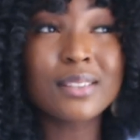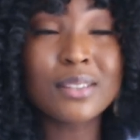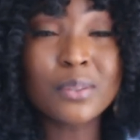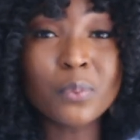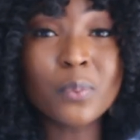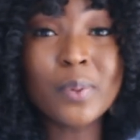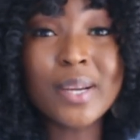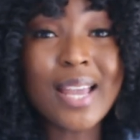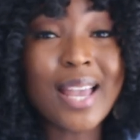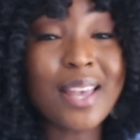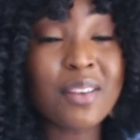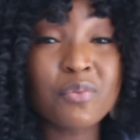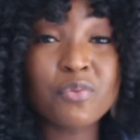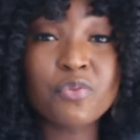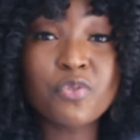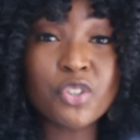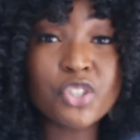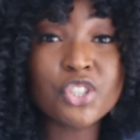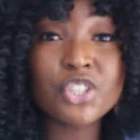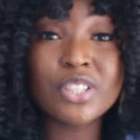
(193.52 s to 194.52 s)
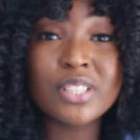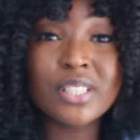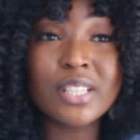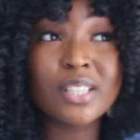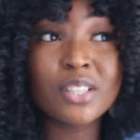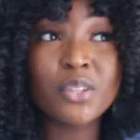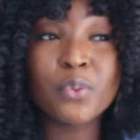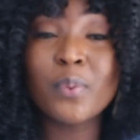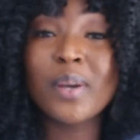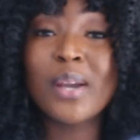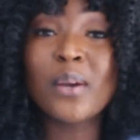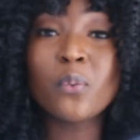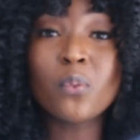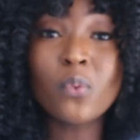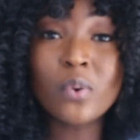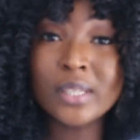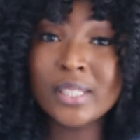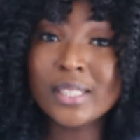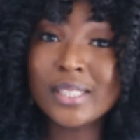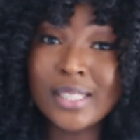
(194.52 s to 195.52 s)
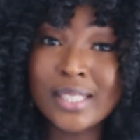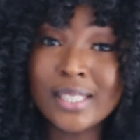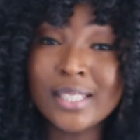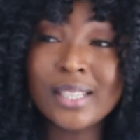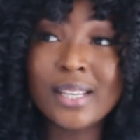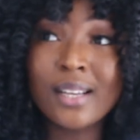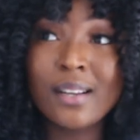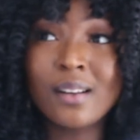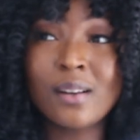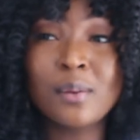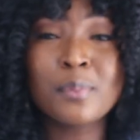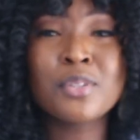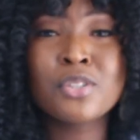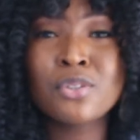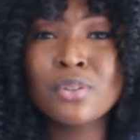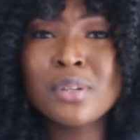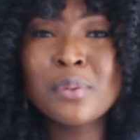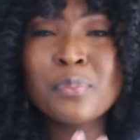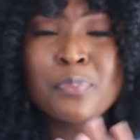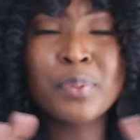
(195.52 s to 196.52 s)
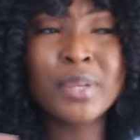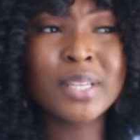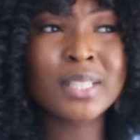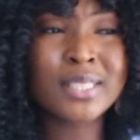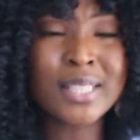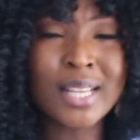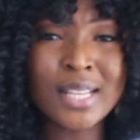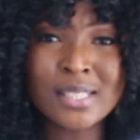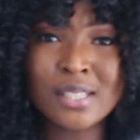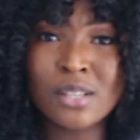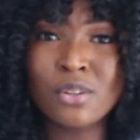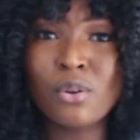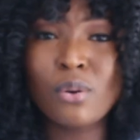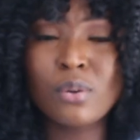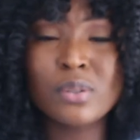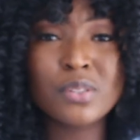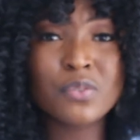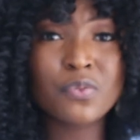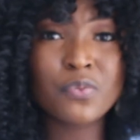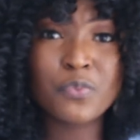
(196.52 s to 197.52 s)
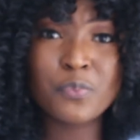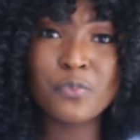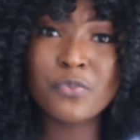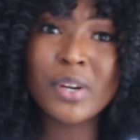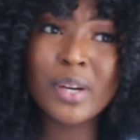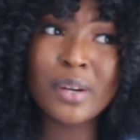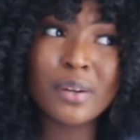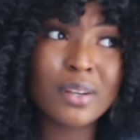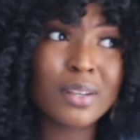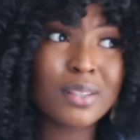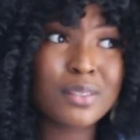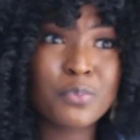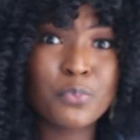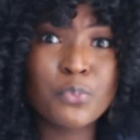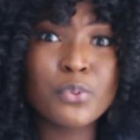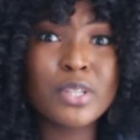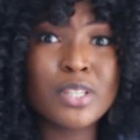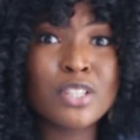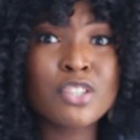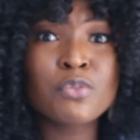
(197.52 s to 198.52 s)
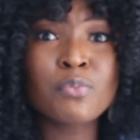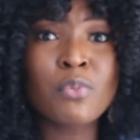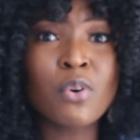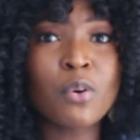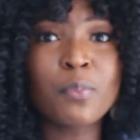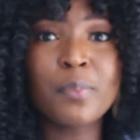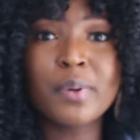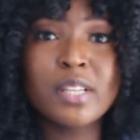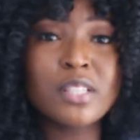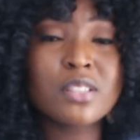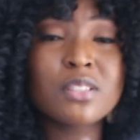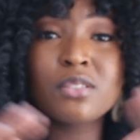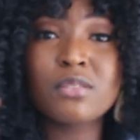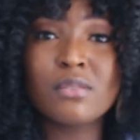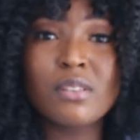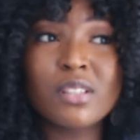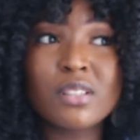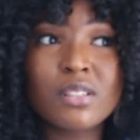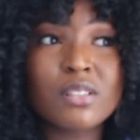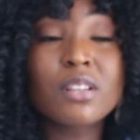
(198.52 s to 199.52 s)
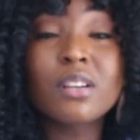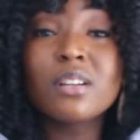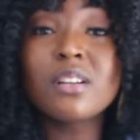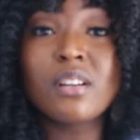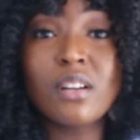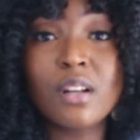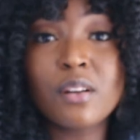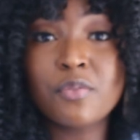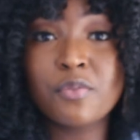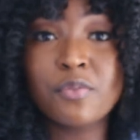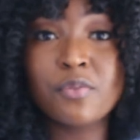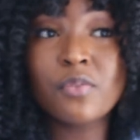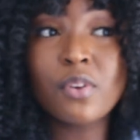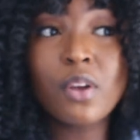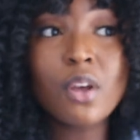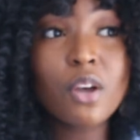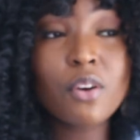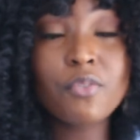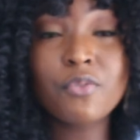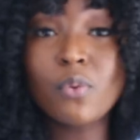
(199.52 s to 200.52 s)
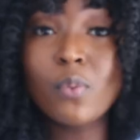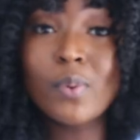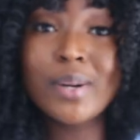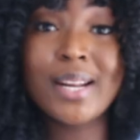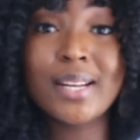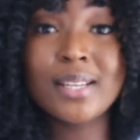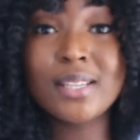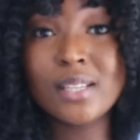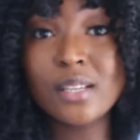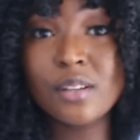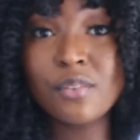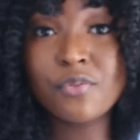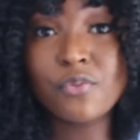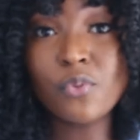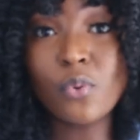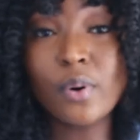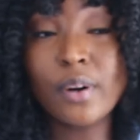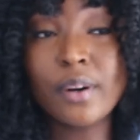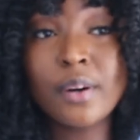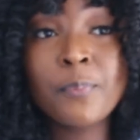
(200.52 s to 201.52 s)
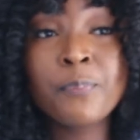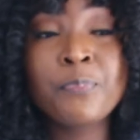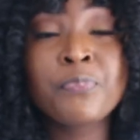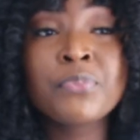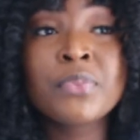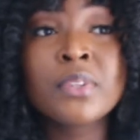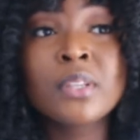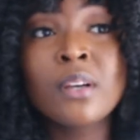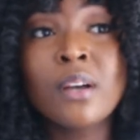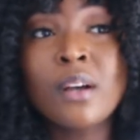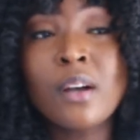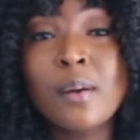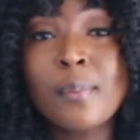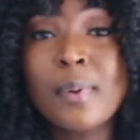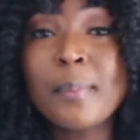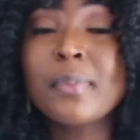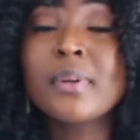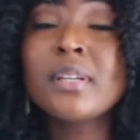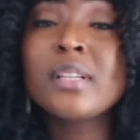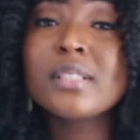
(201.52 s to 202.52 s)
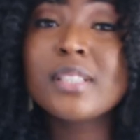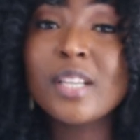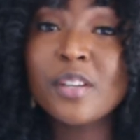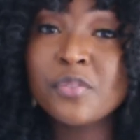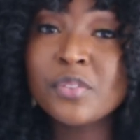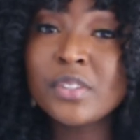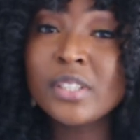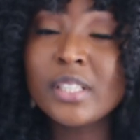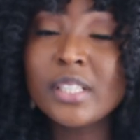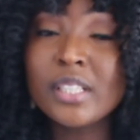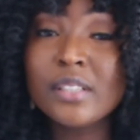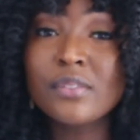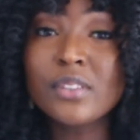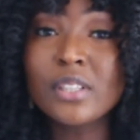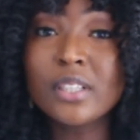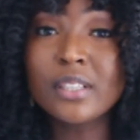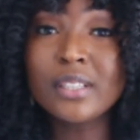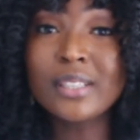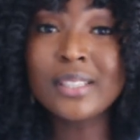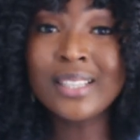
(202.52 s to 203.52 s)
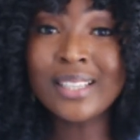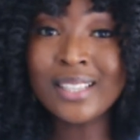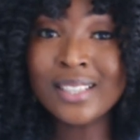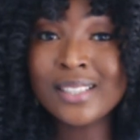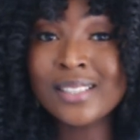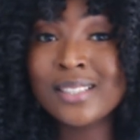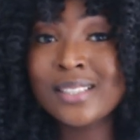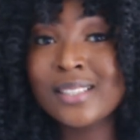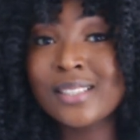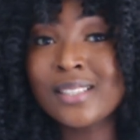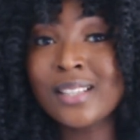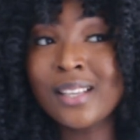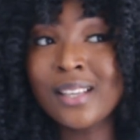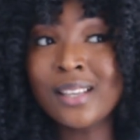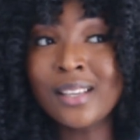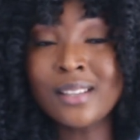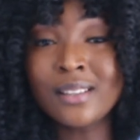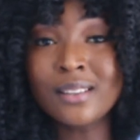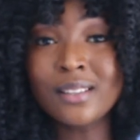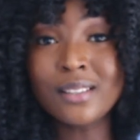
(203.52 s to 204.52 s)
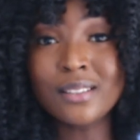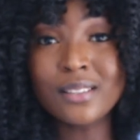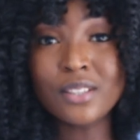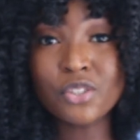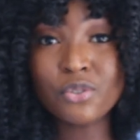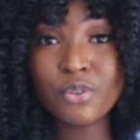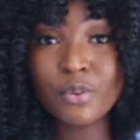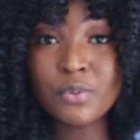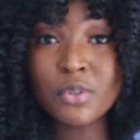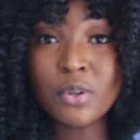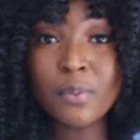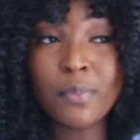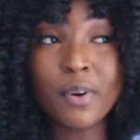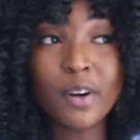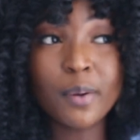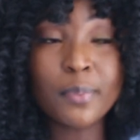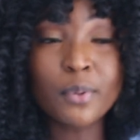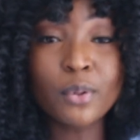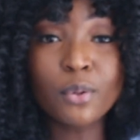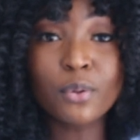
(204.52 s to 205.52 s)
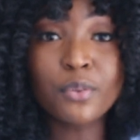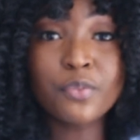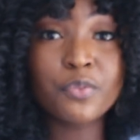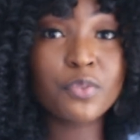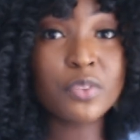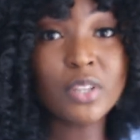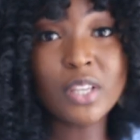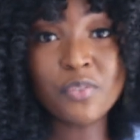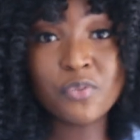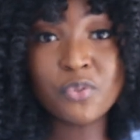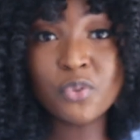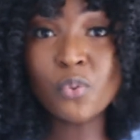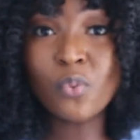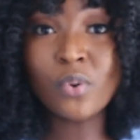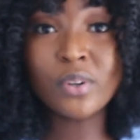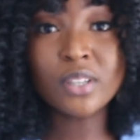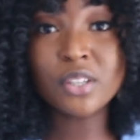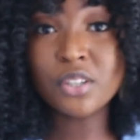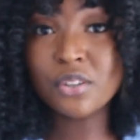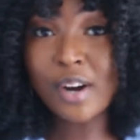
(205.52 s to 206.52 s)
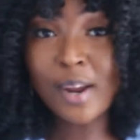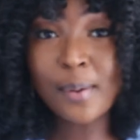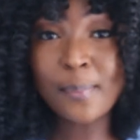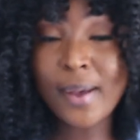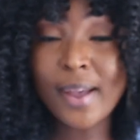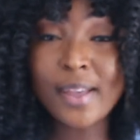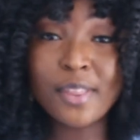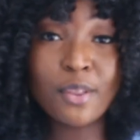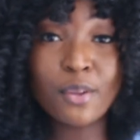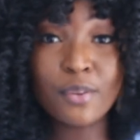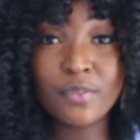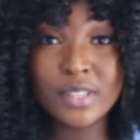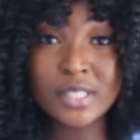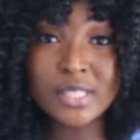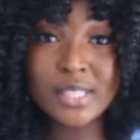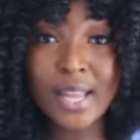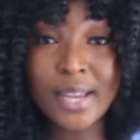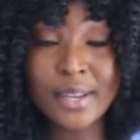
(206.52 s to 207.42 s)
the way I envisioned it, the way I wanted it. It's not a big desk at all. It's pretty small, but it's good enough for what I need it for. I'm gonna definitely leave the links in the description bar below if you want to grab either of these